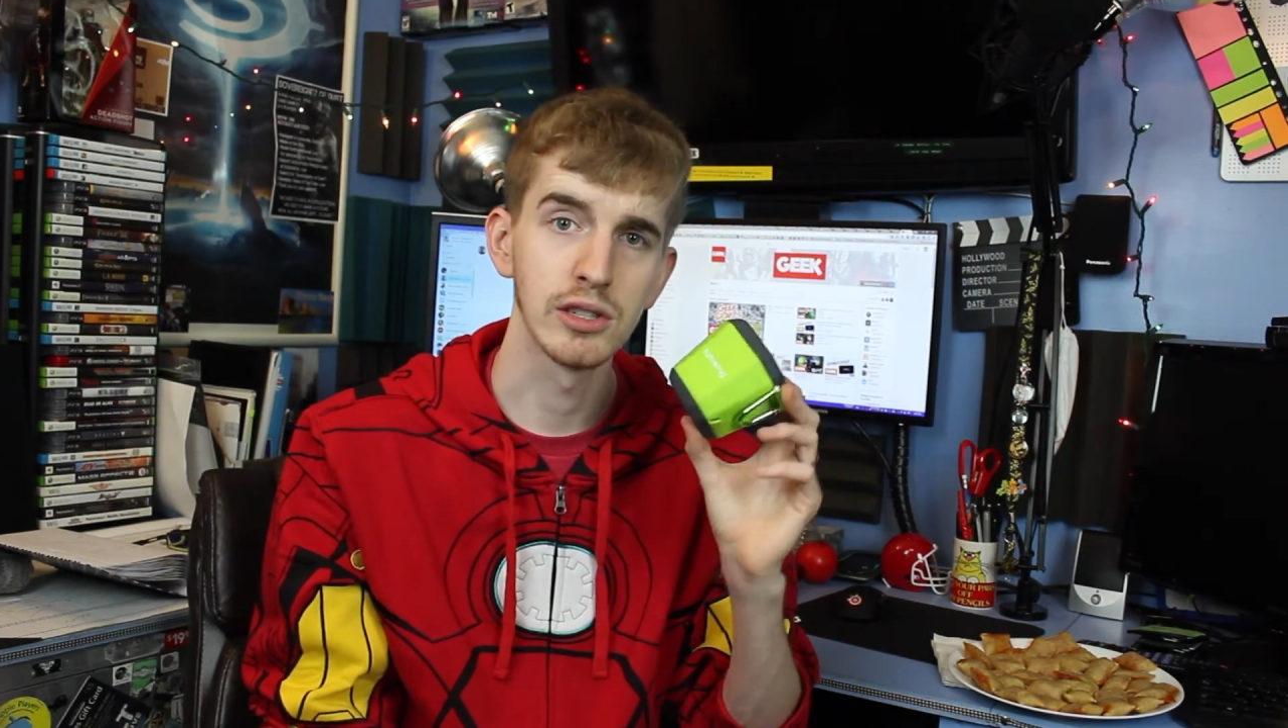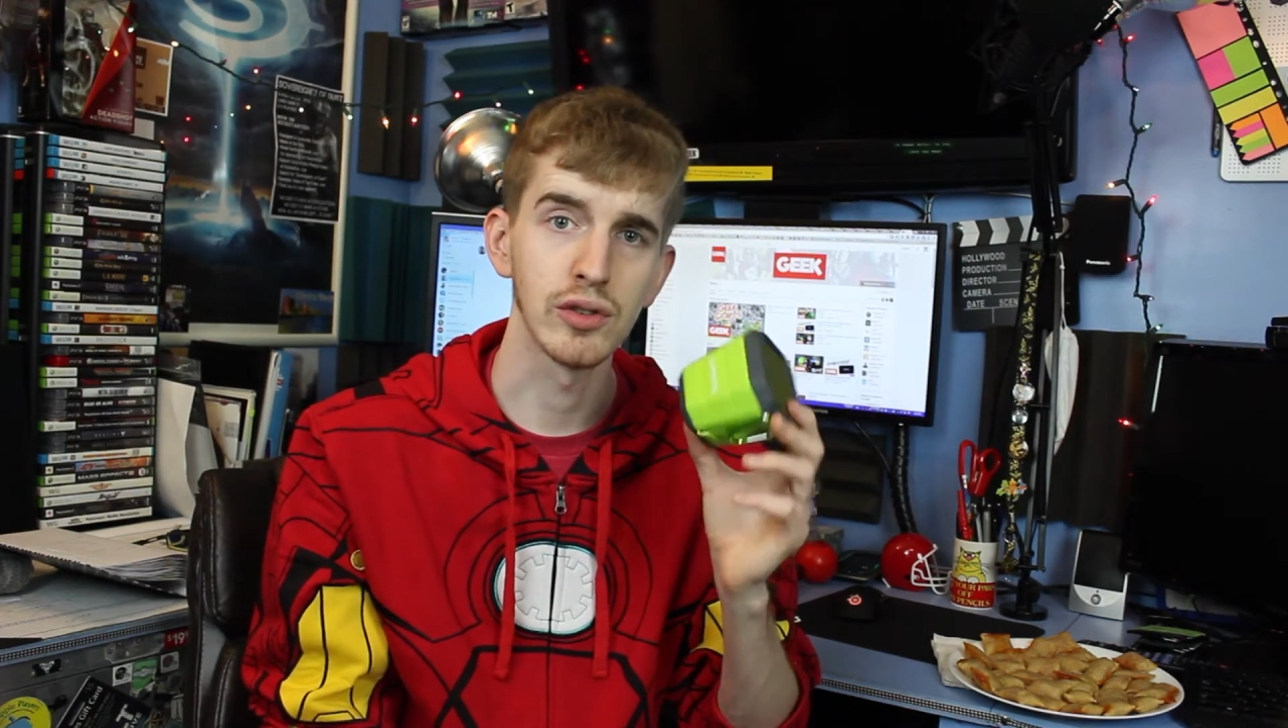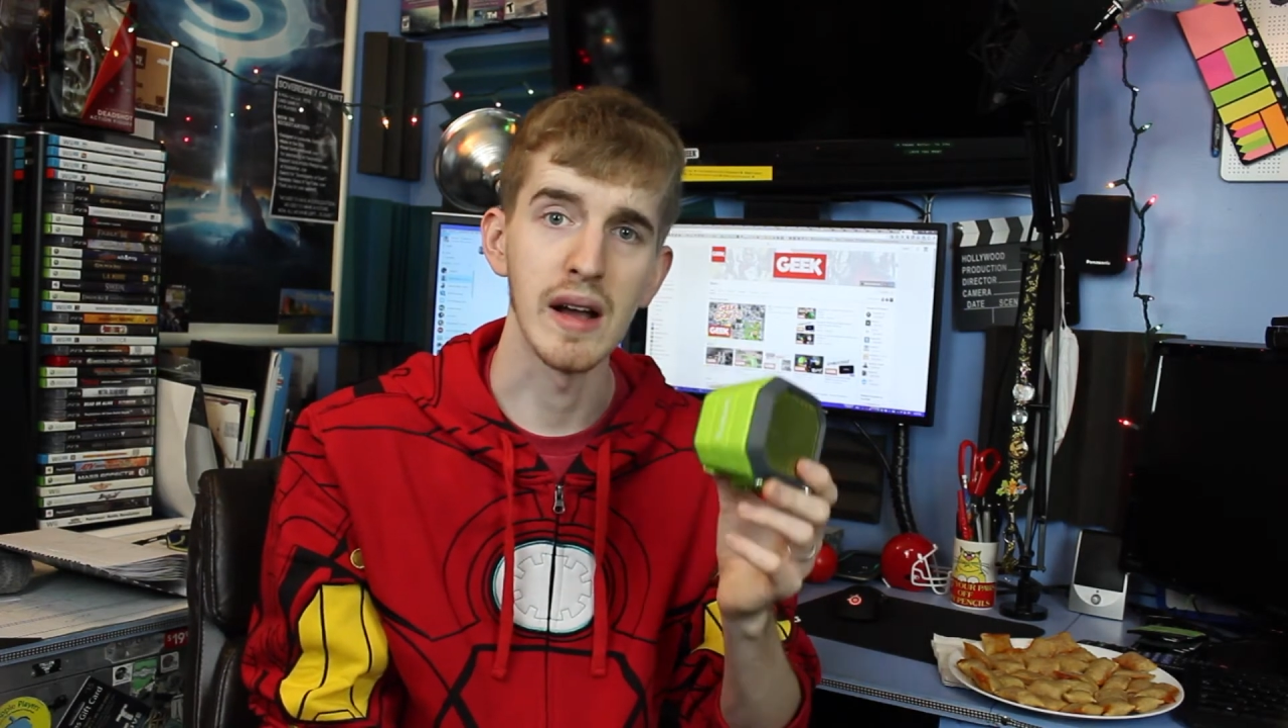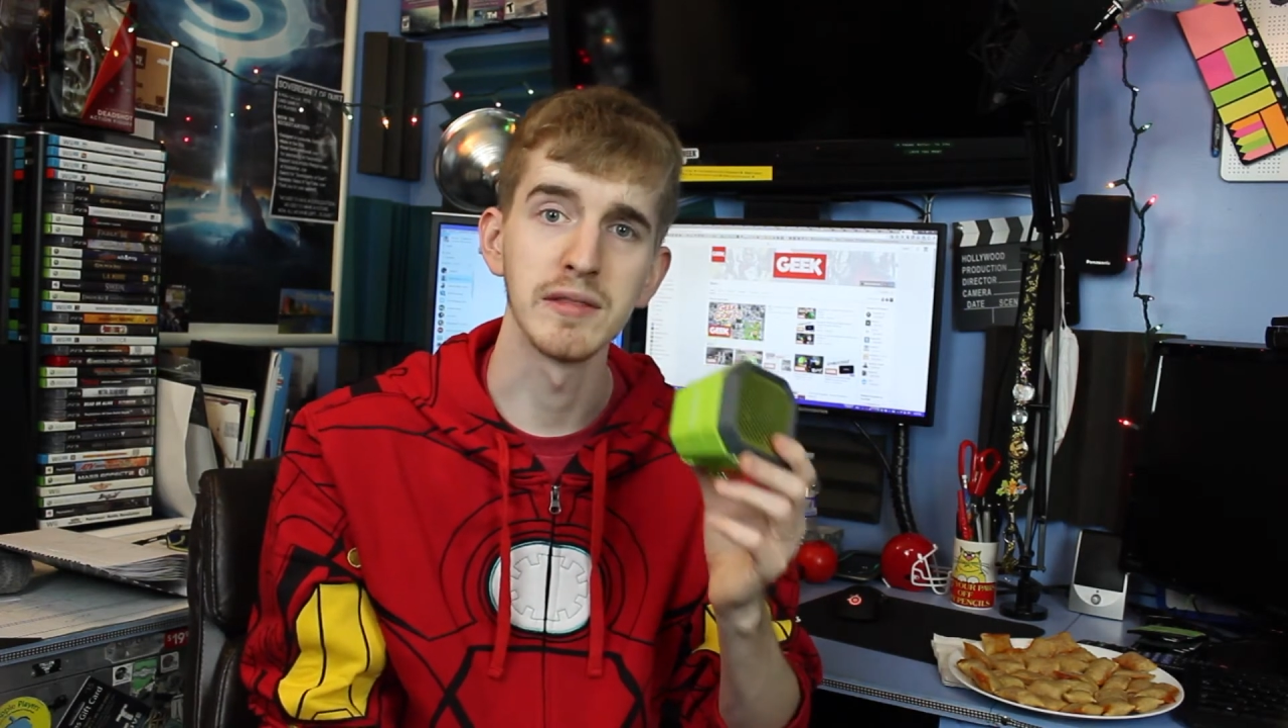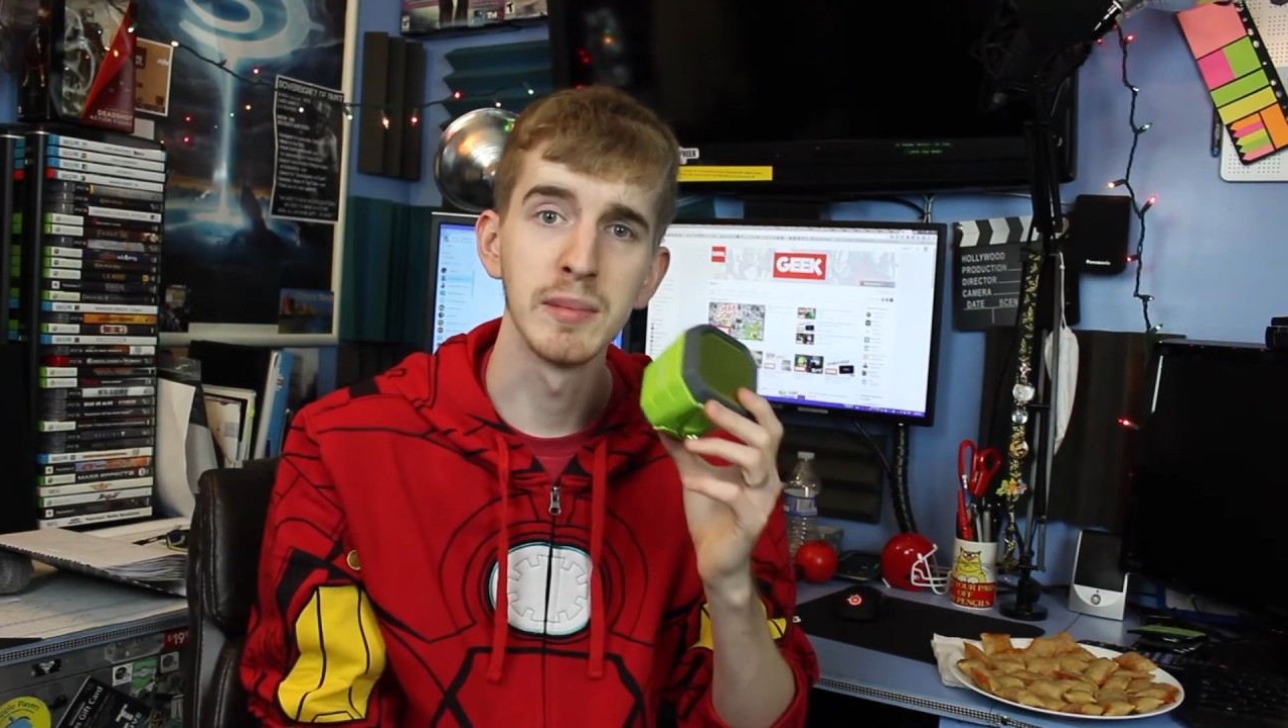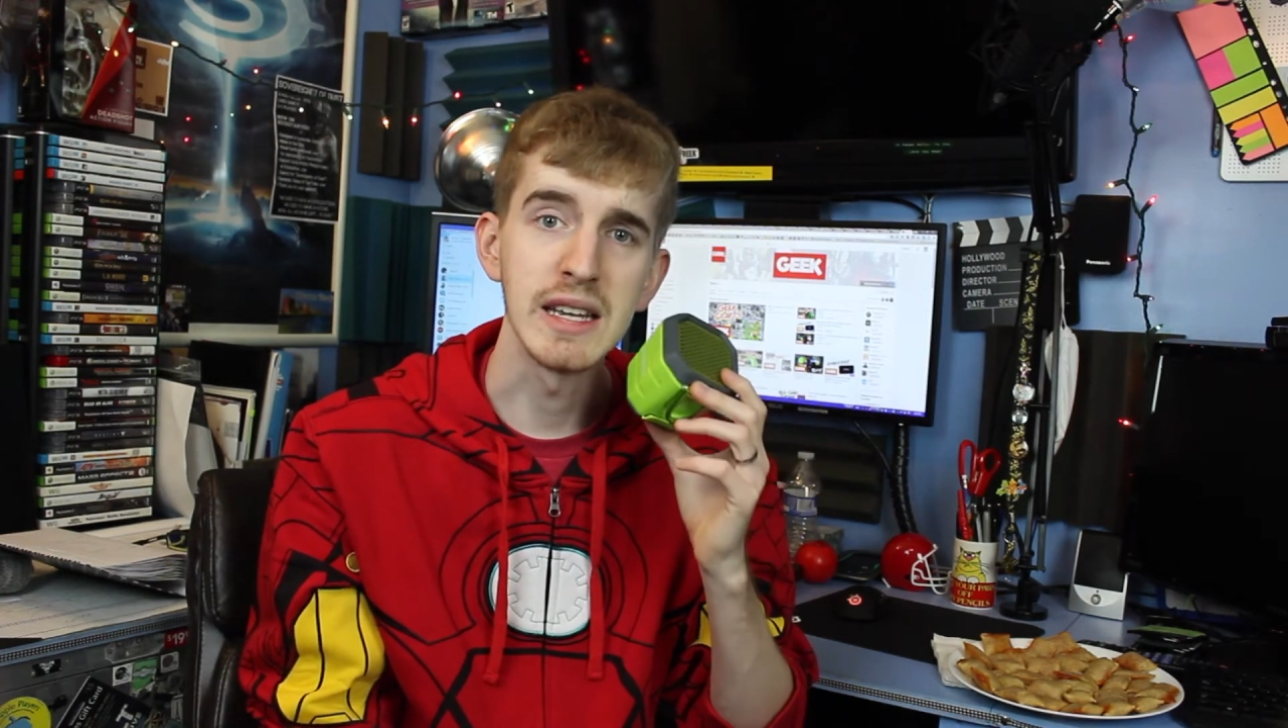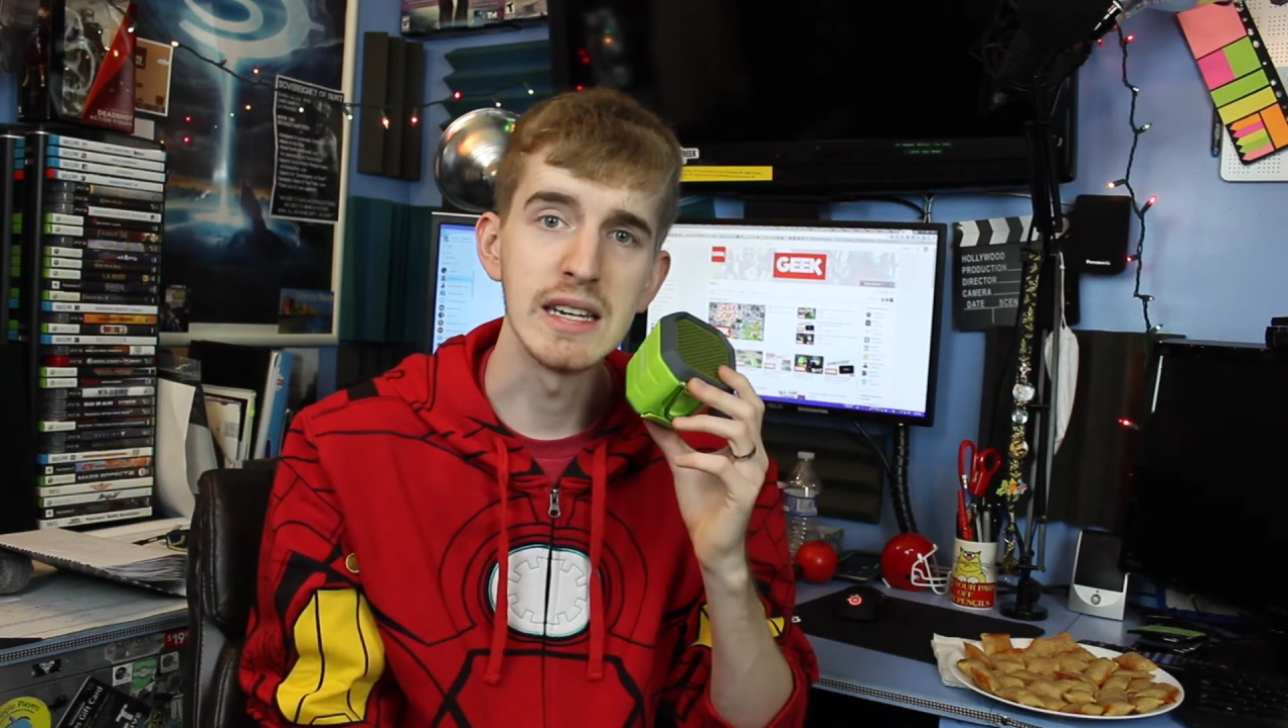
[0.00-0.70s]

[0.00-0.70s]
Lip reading: Drives me